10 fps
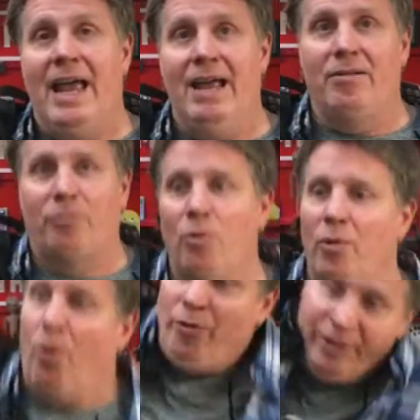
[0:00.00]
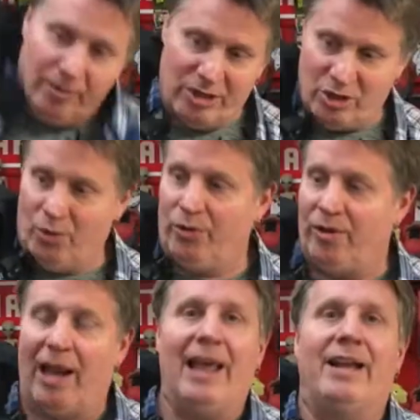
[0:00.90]
and throw the whole thing on my shoulder
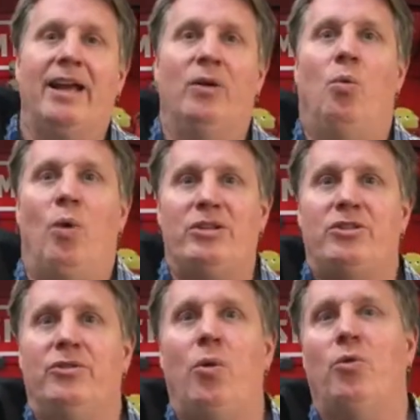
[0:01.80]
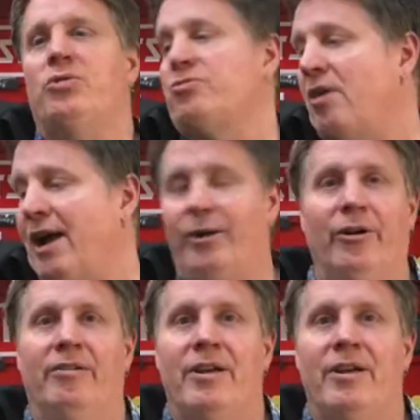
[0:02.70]
like a Western horse rider.